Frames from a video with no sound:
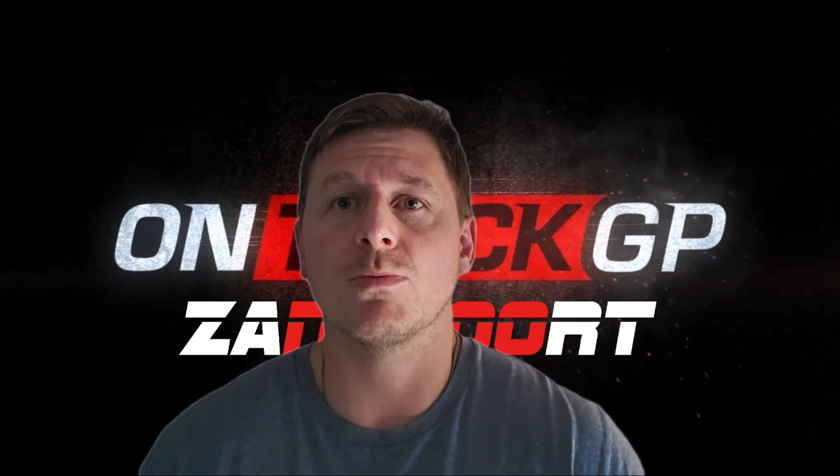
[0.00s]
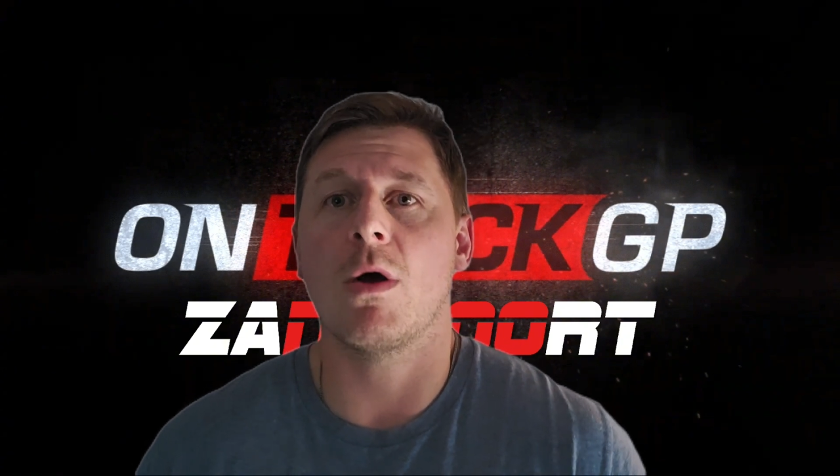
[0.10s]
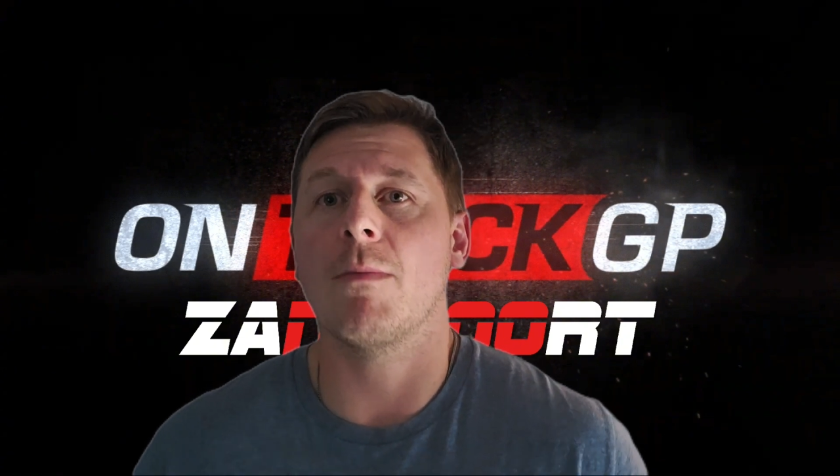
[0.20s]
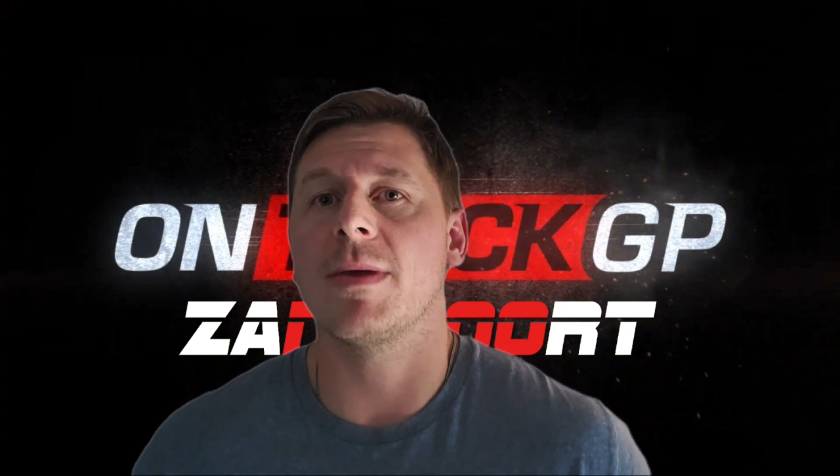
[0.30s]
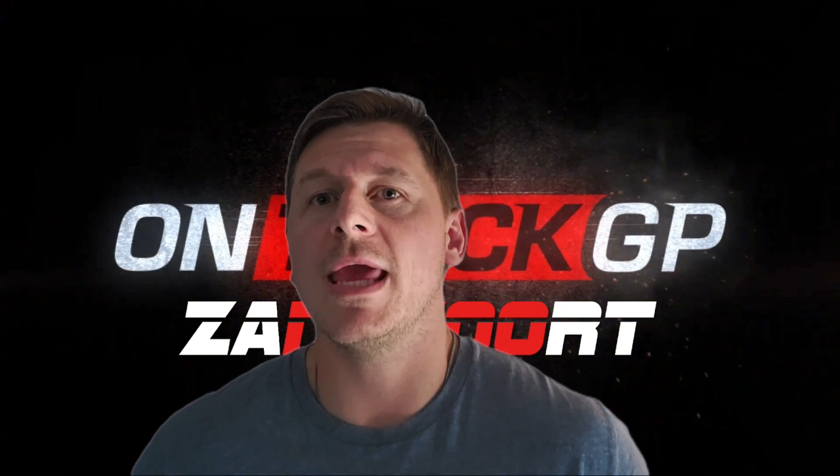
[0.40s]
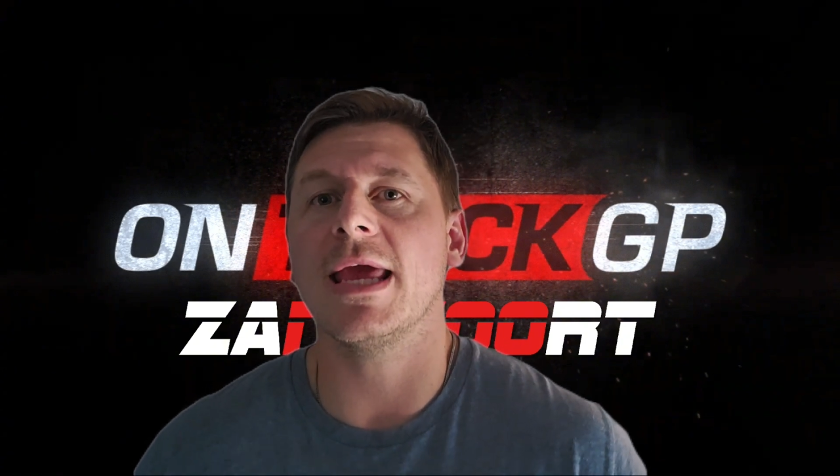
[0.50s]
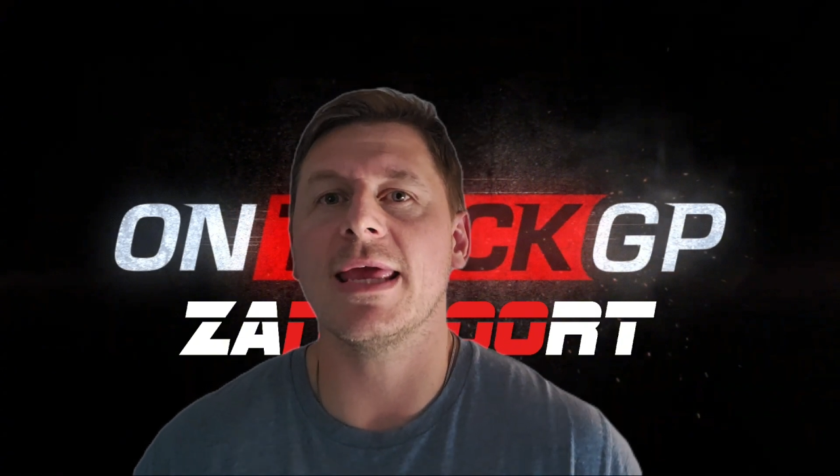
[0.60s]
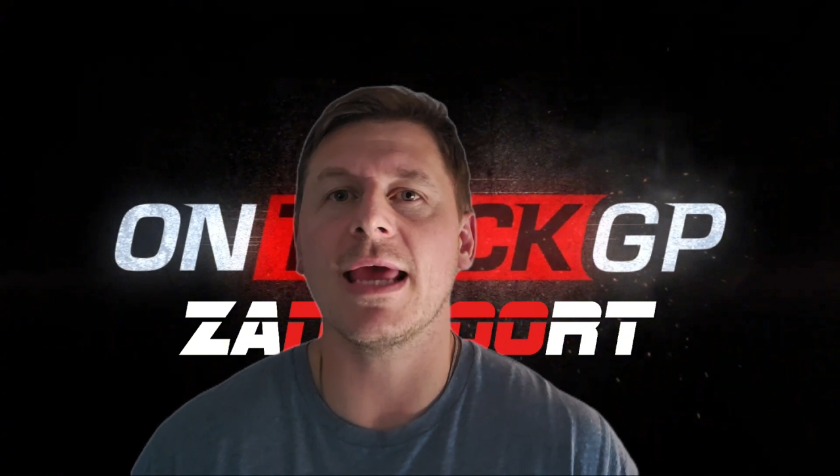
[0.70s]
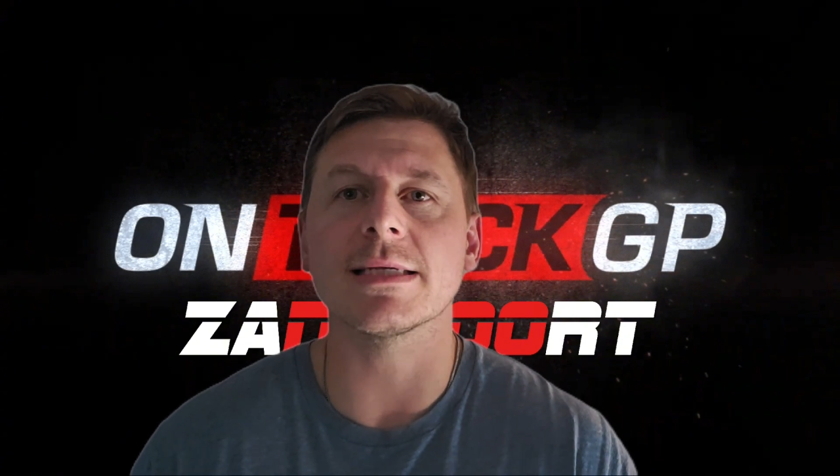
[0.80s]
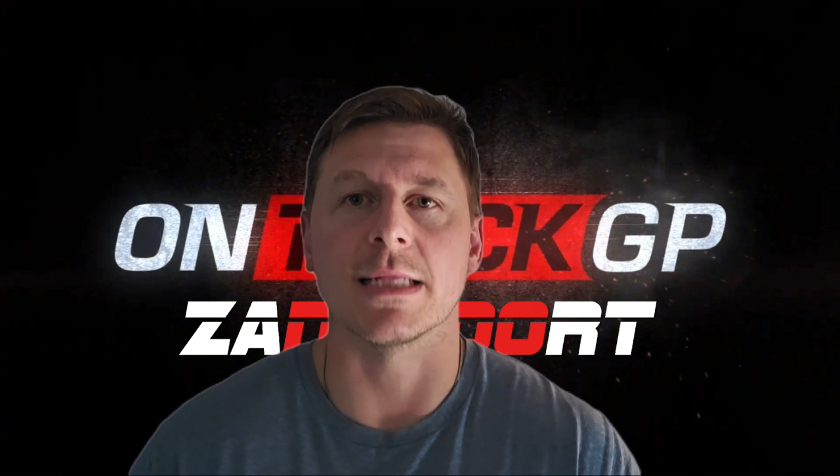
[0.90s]
while Pierre
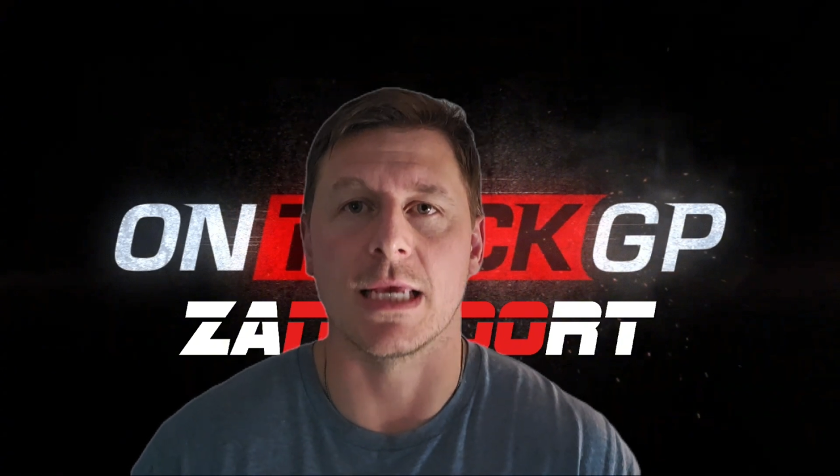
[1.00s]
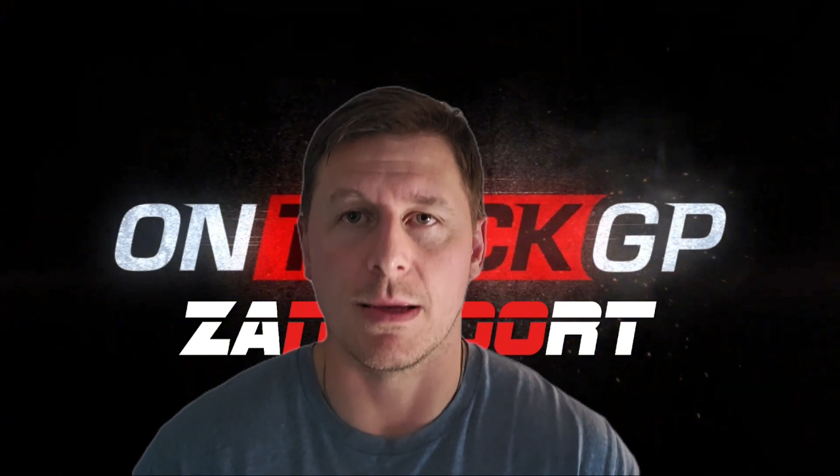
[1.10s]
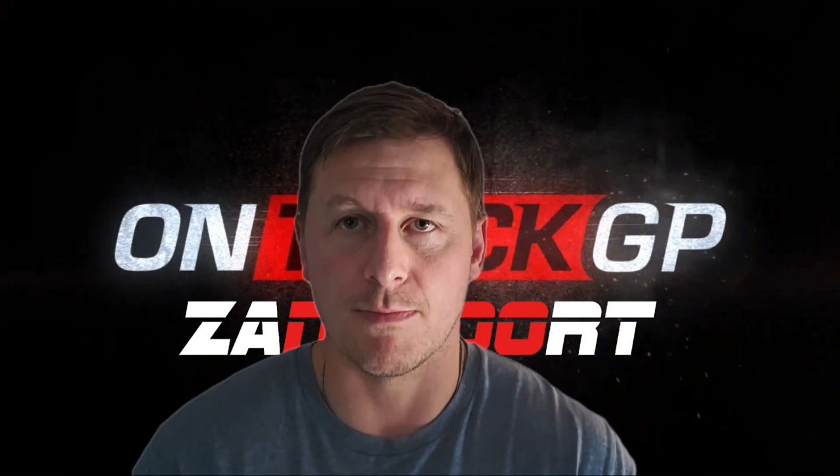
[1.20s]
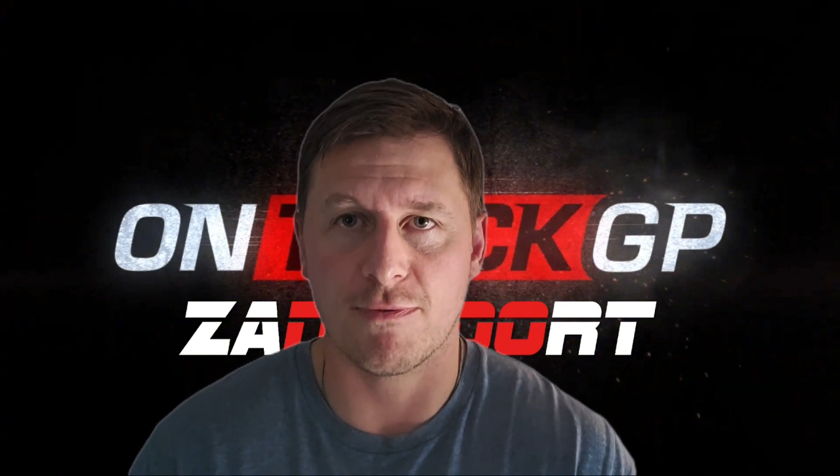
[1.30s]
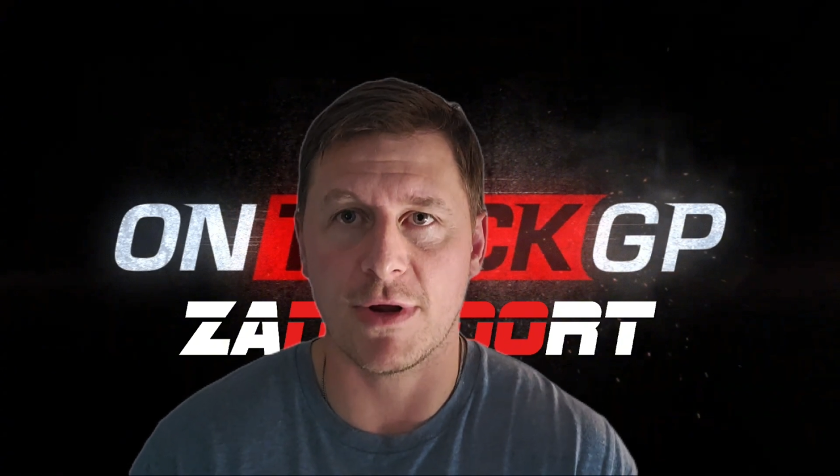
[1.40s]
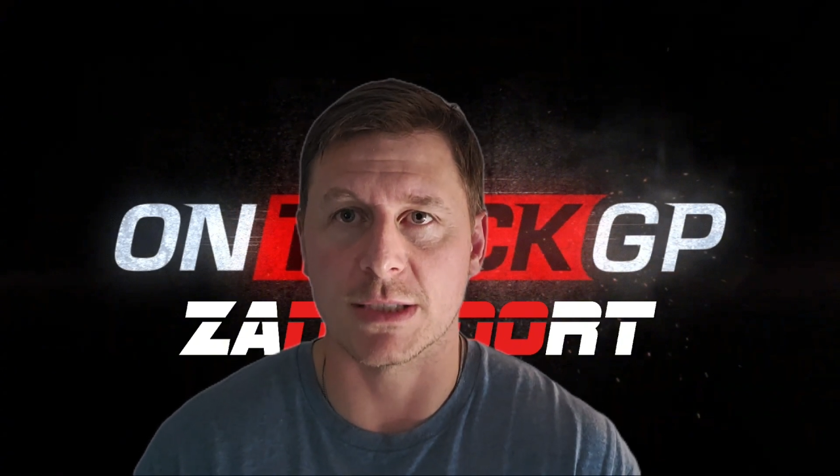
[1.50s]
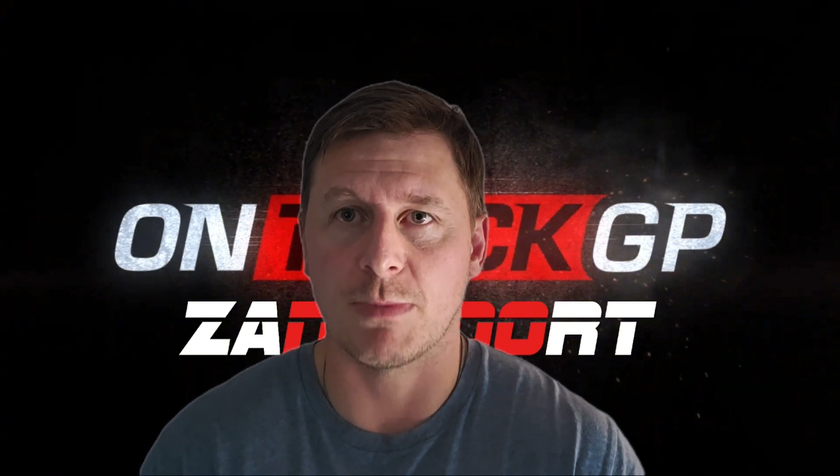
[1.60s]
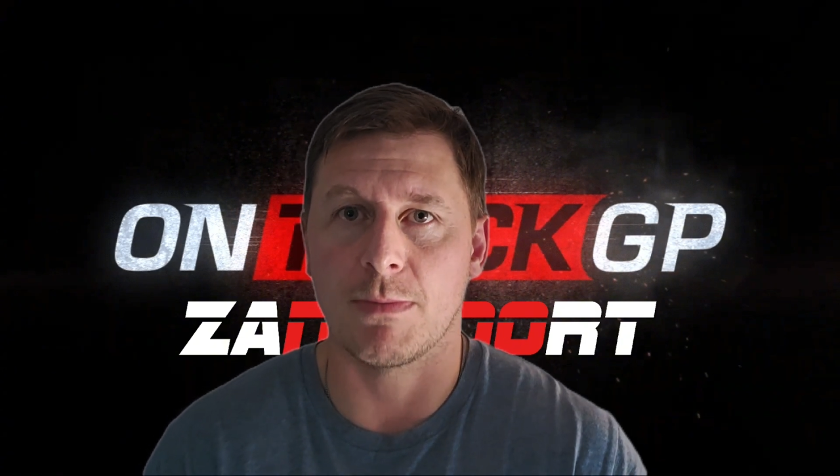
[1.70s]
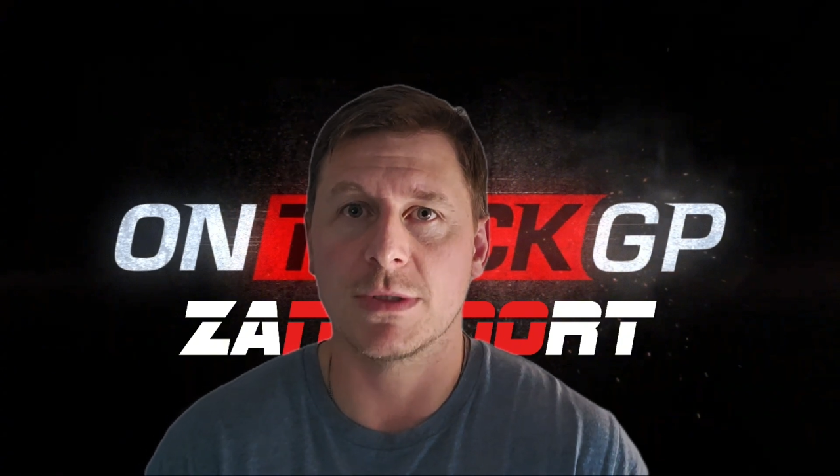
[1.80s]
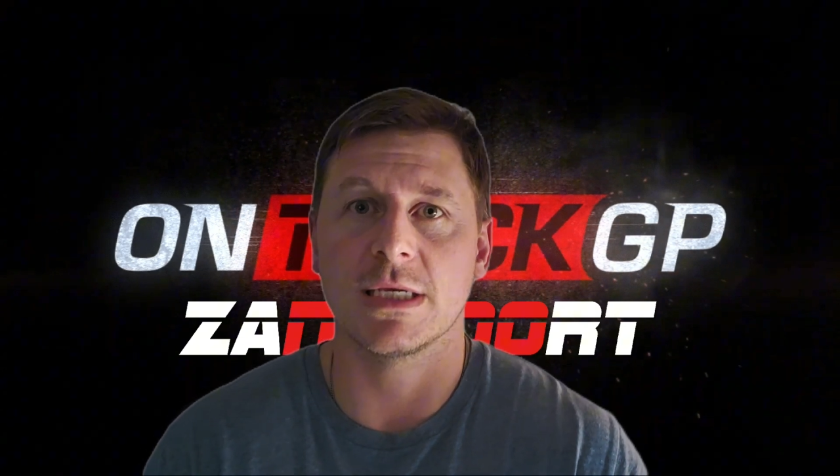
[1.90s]
Gasly impressed by
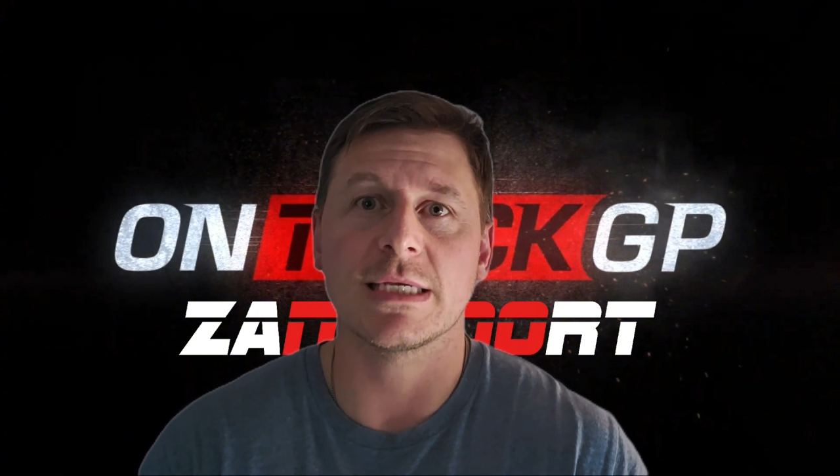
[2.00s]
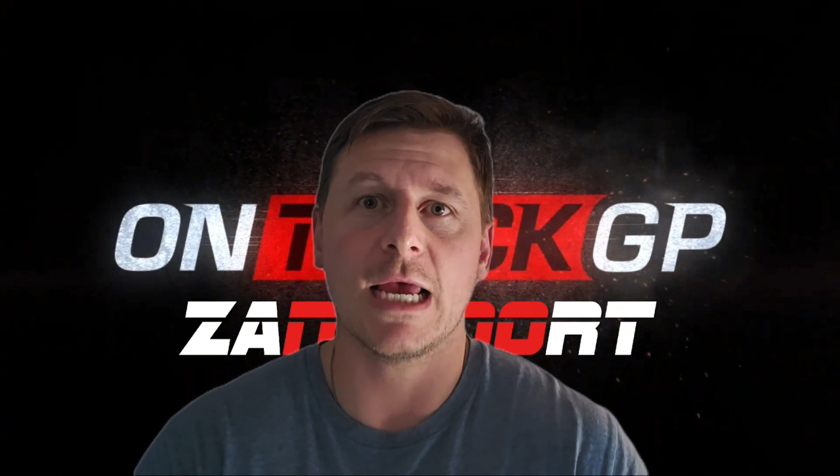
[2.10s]
putting his